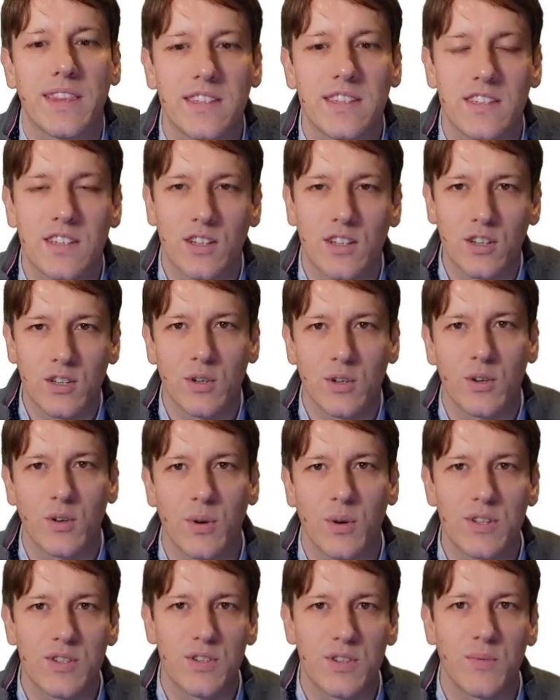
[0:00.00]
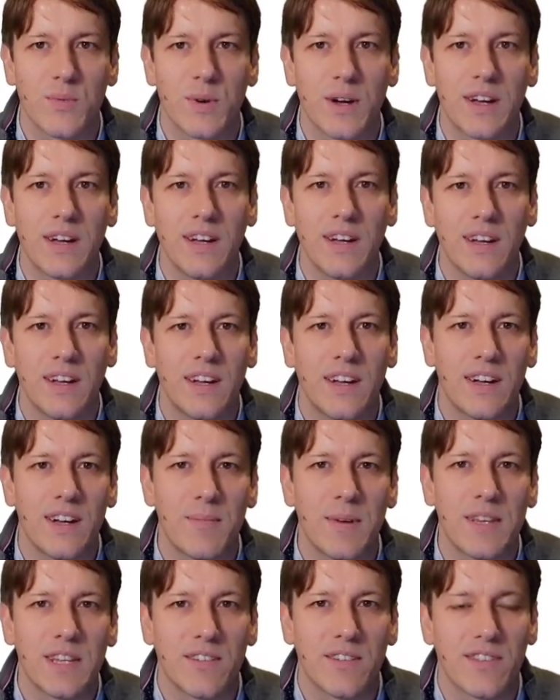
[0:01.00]
this is a good question where
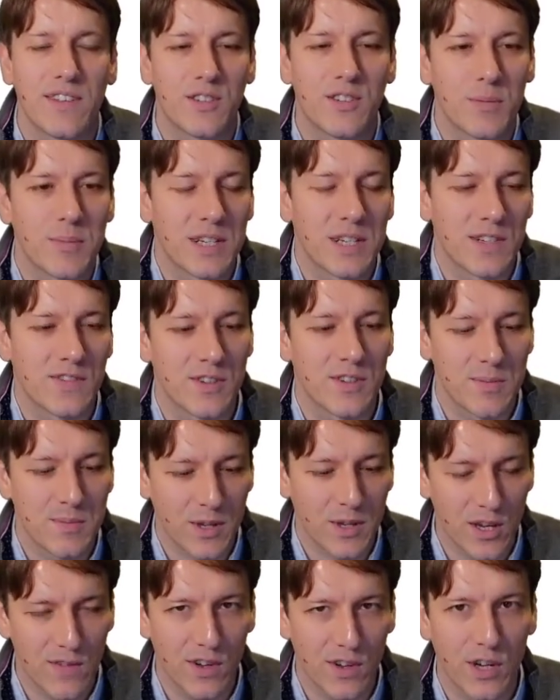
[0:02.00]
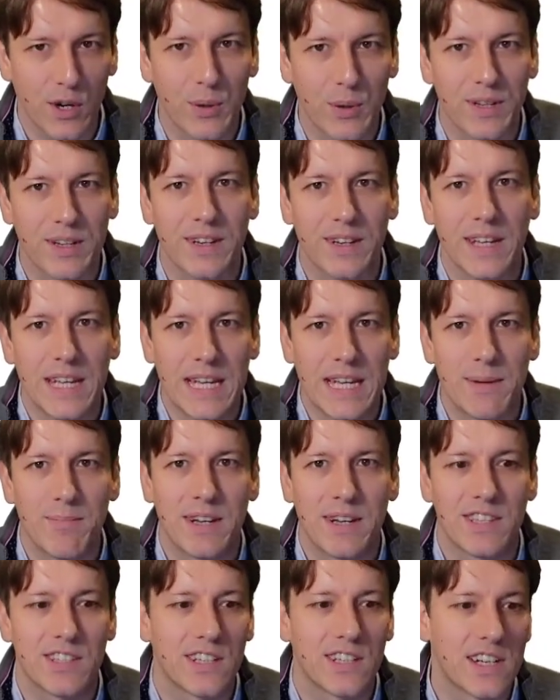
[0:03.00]
many of the topics from Go for Golden
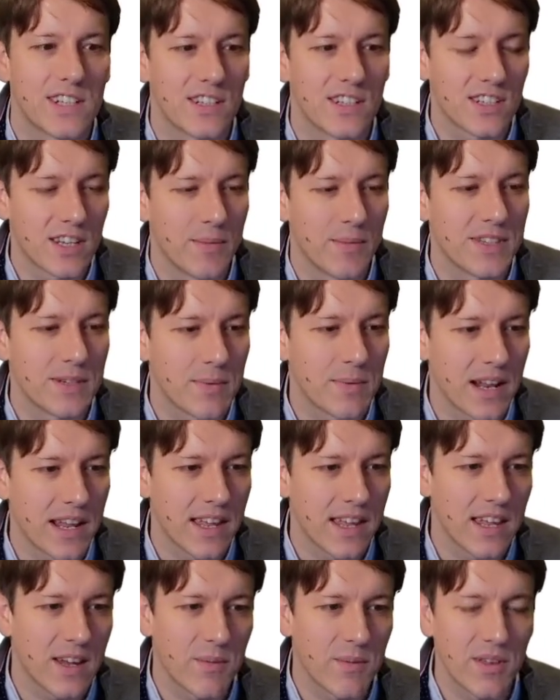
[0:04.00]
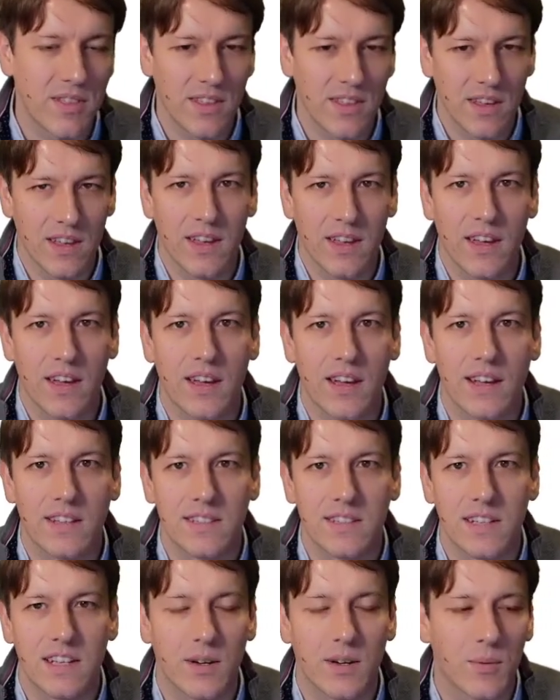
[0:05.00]
math challenges come into play here with
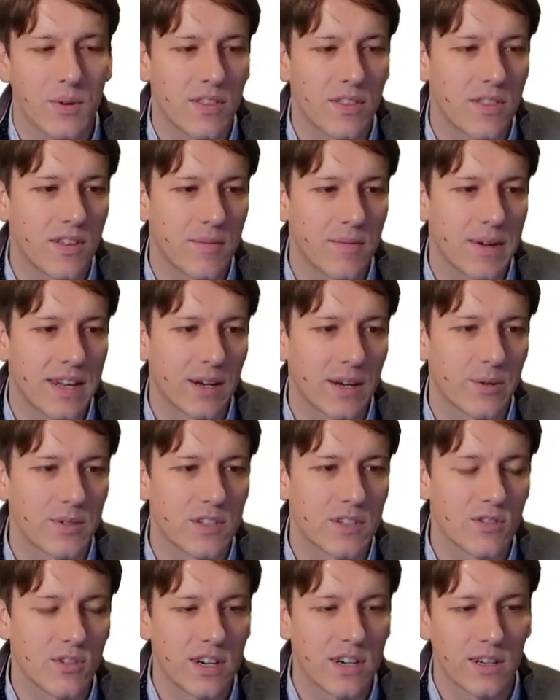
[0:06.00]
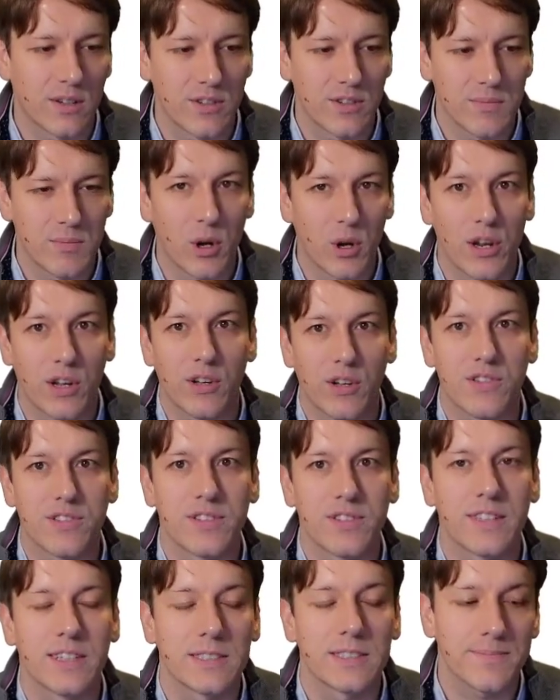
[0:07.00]
dealing with angles and triangles and polygons
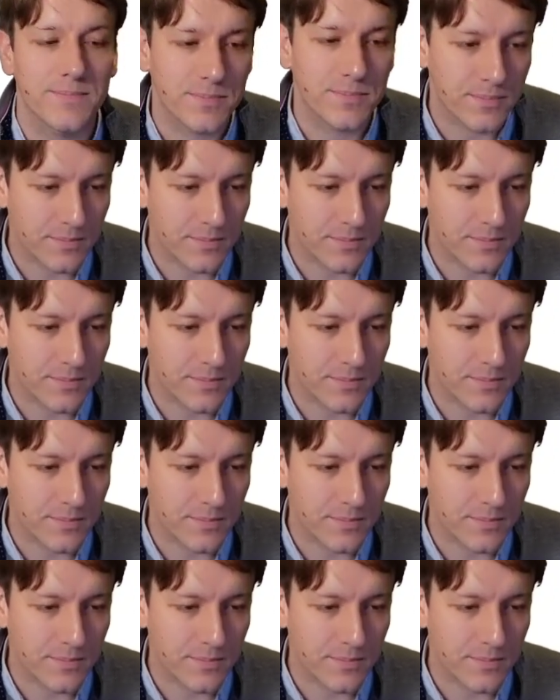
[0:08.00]
and things.